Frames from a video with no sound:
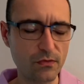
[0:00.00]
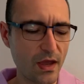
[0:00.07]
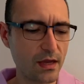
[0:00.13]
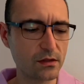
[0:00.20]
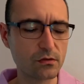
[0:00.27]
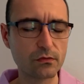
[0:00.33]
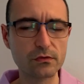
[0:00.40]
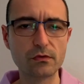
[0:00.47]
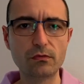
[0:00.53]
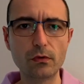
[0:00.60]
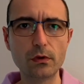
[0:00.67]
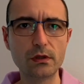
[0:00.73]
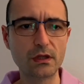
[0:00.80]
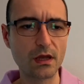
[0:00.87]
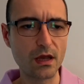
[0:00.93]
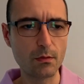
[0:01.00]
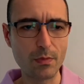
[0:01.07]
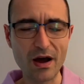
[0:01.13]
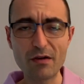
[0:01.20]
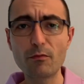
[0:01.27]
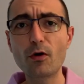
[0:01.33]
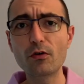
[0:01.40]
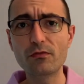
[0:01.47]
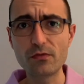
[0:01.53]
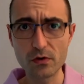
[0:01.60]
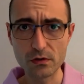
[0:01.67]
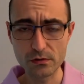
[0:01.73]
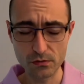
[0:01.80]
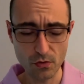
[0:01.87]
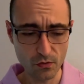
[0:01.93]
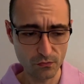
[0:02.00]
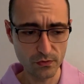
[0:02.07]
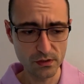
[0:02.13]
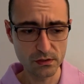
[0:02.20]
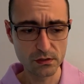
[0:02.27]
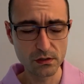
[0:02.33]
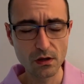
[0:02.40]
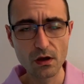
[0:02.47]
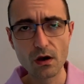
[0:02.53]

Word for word: weight of the fluid above my surface